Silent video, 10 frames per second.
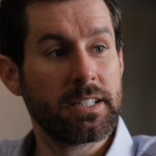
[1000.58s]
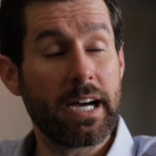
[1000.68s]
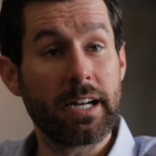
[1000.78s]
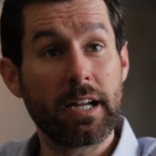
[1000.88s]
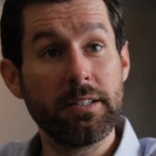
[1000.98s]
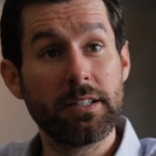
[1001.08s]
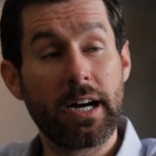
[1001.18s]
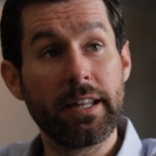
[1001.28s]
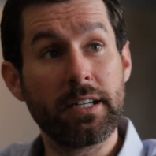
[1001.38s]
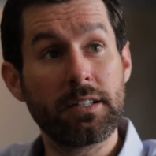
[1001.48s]
Yeah, and I,
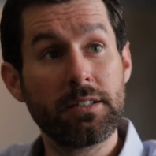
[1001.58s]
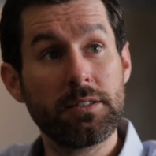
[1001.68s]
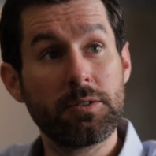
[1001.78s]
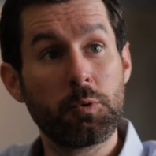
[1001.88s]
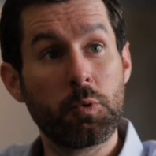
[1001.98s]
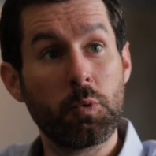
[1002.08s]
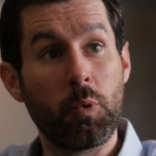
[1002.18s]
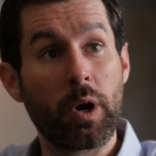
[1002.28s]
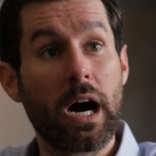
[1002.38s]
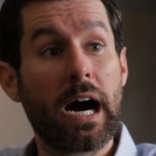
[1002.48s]
I think
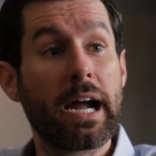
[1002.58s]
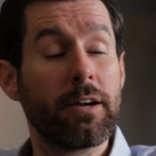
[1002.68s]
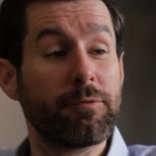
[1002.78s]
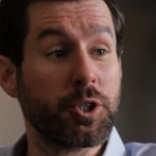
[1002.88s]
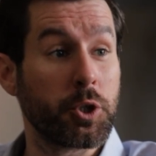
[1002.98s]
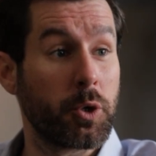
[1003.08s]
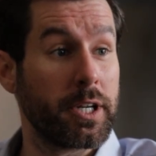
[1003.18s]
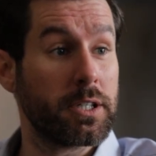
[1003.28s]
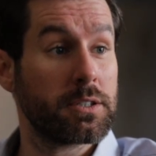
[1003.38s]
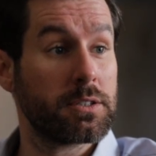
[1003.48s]
what I have
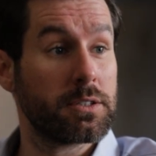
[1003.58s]
enjoyed